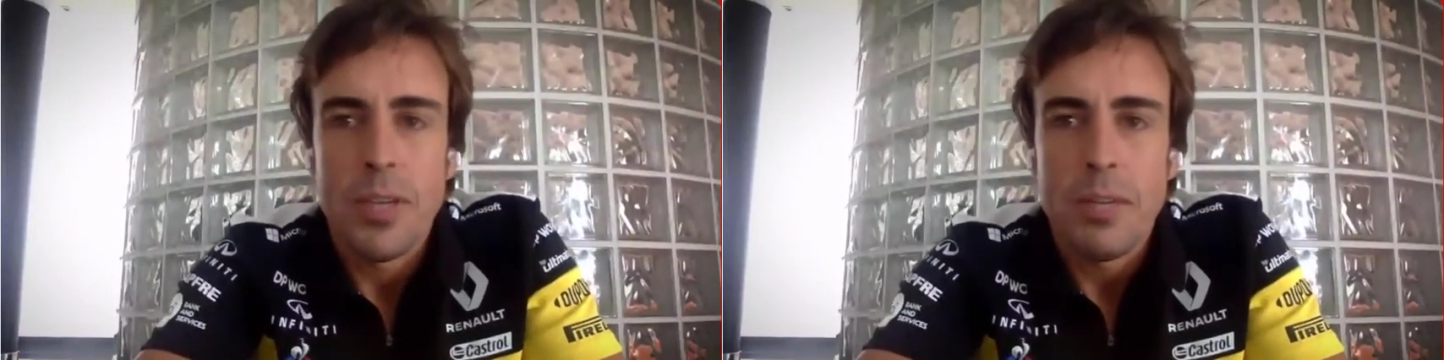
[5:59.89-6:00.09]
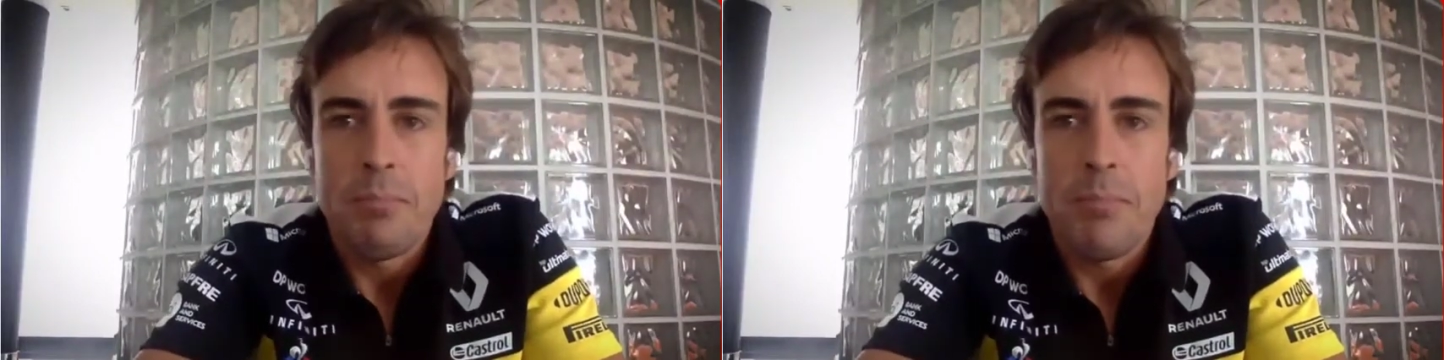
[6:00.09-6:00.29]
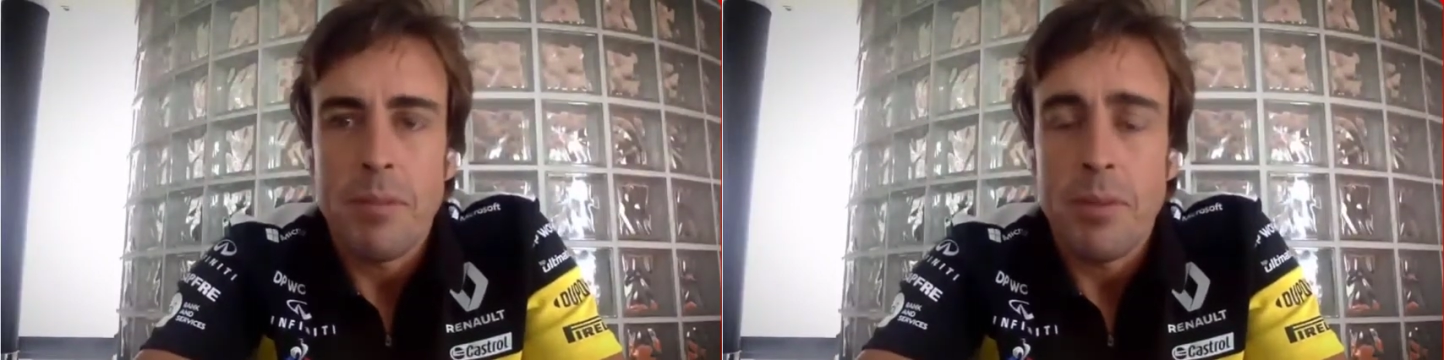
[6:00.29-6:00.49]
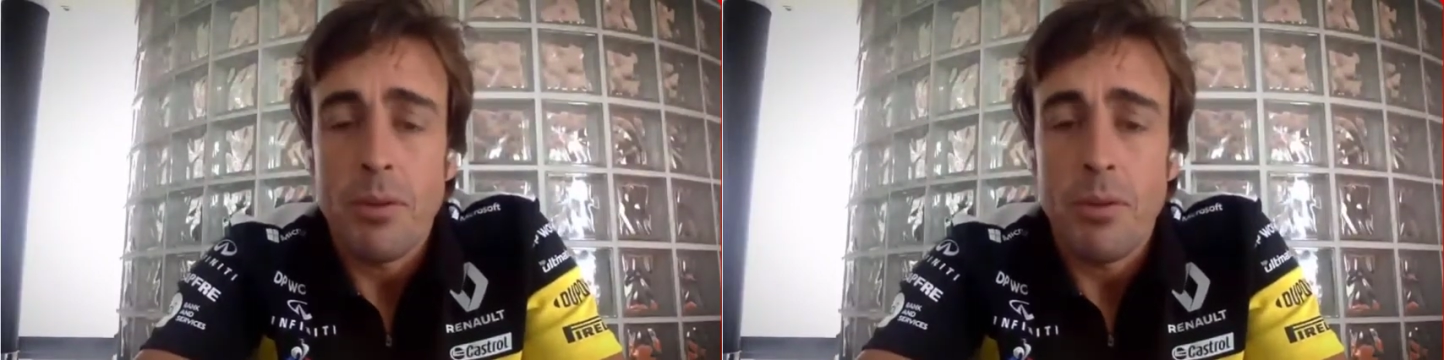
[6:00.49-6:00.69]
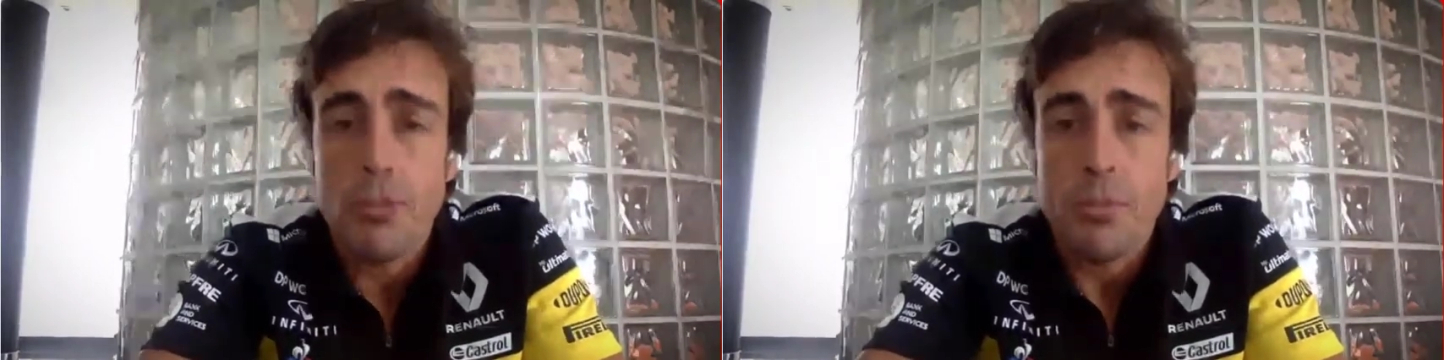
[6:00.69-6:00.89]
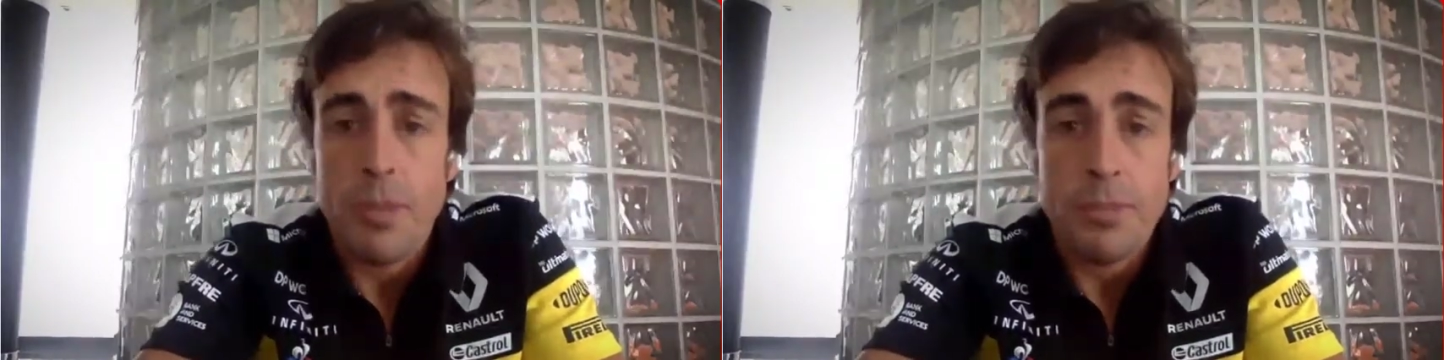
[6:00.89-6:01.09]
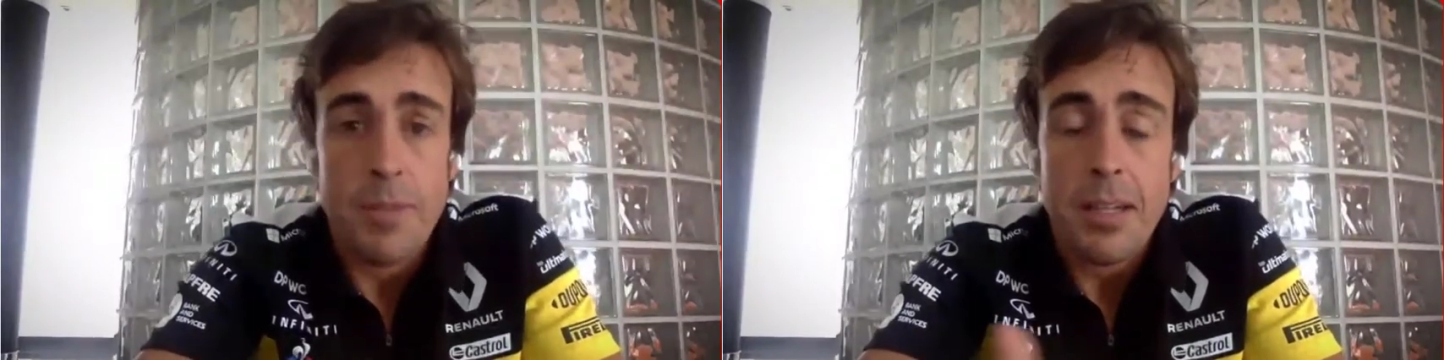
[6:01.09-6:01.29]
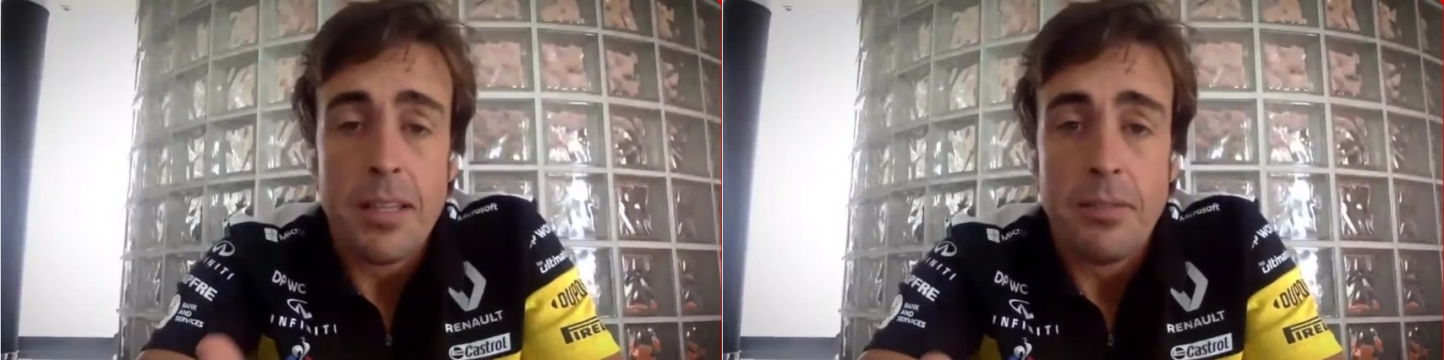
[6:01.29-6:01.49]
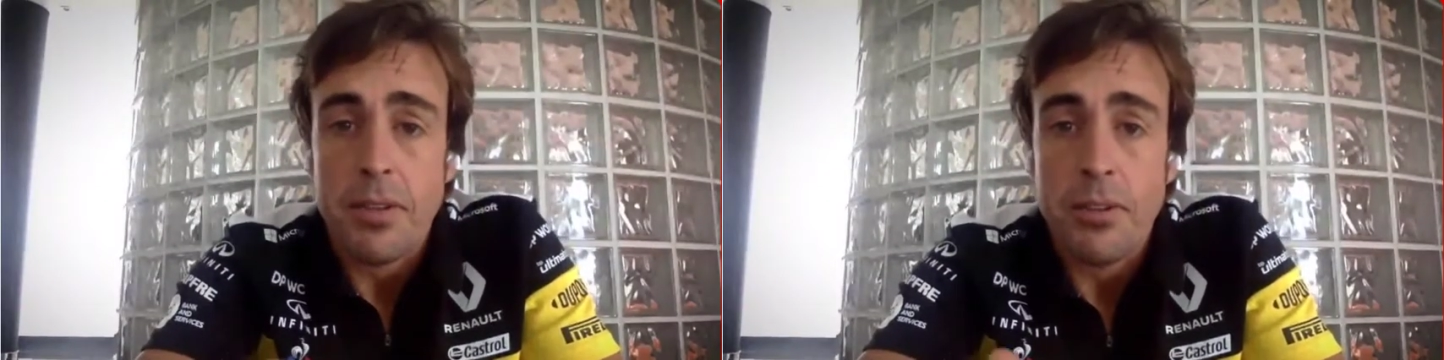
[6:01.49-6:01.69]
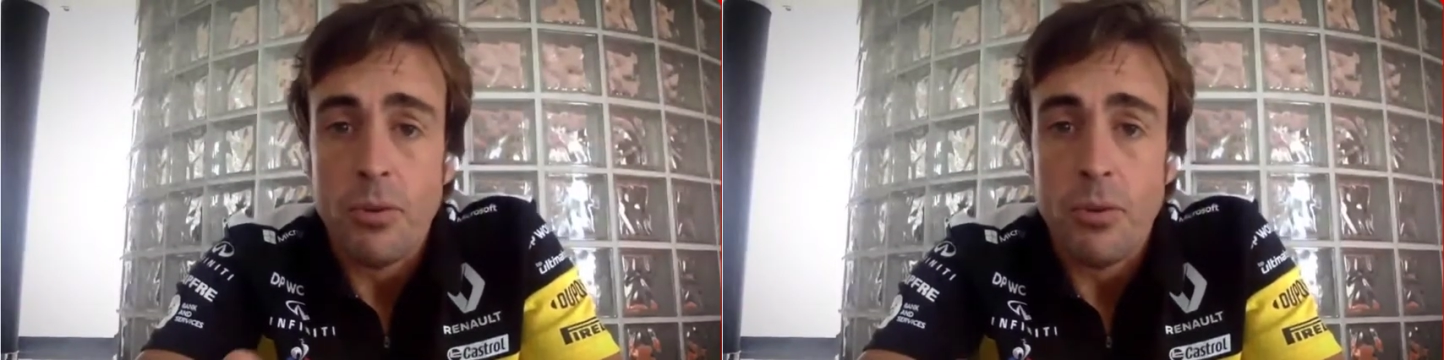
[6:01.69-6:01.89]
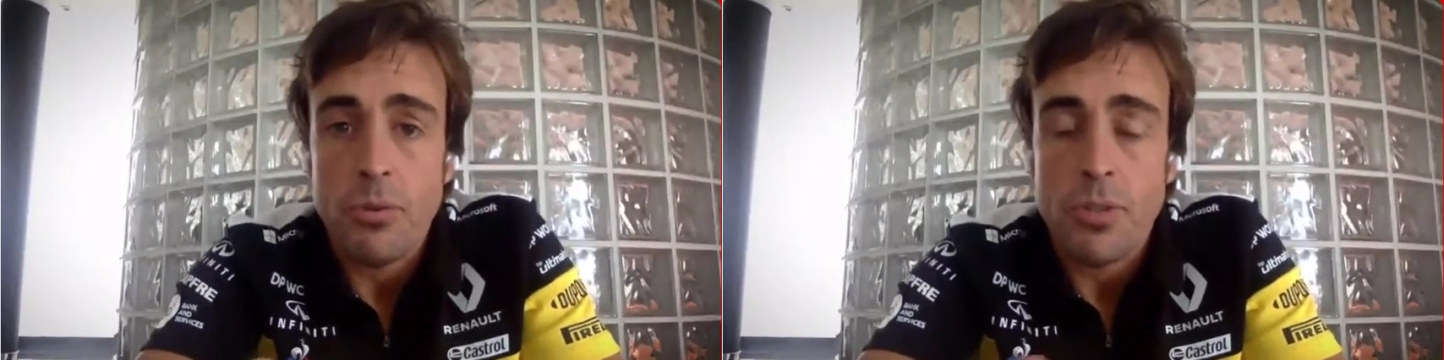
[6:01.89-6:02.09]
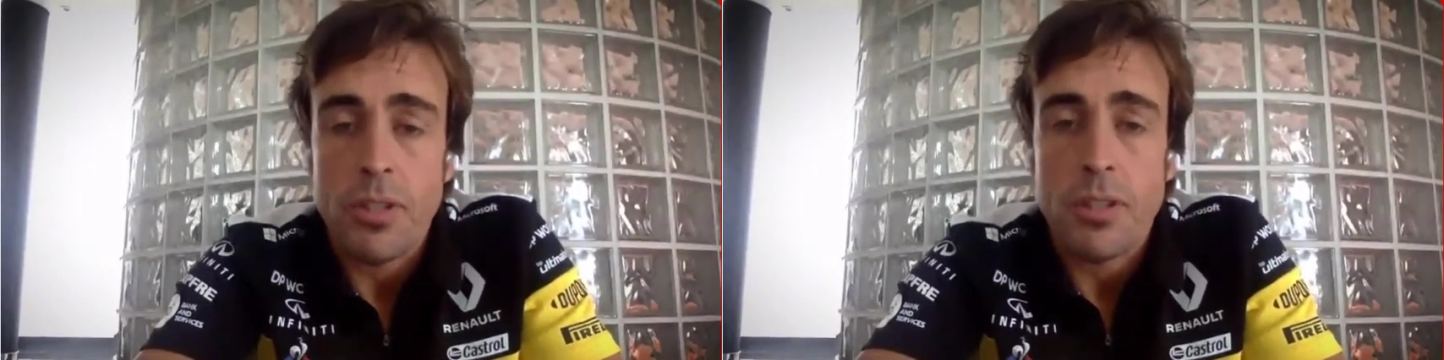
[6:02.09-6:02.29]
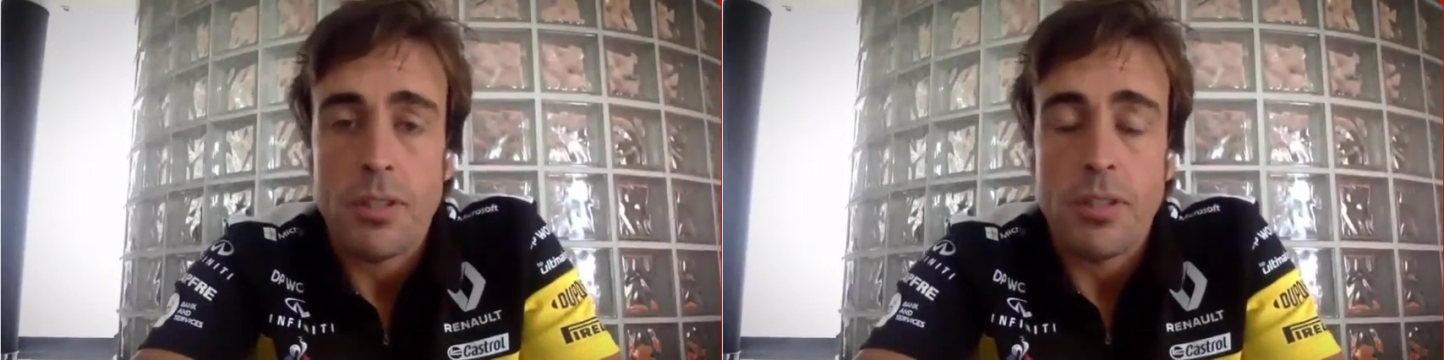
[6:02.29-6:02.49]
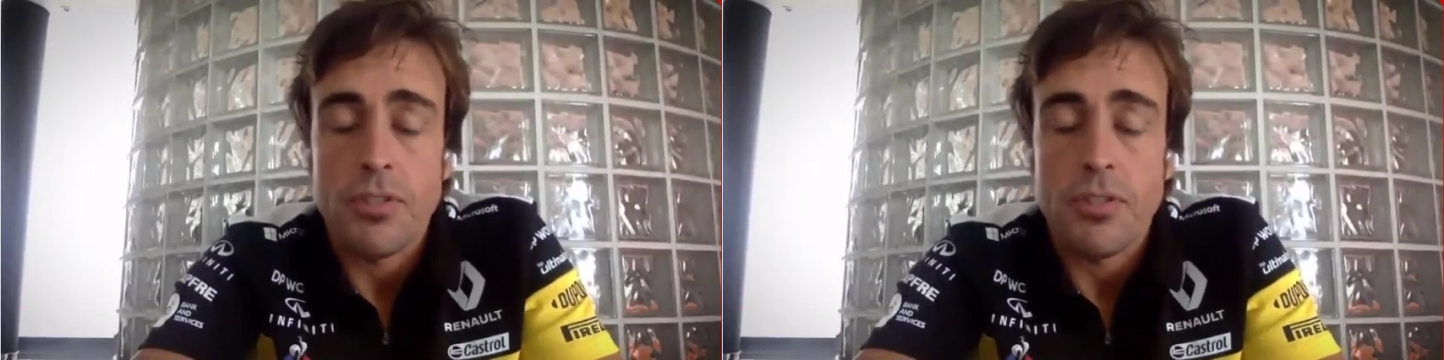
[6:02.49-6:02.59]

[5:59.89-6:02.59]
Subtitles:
maybe you lose perspective and you lose the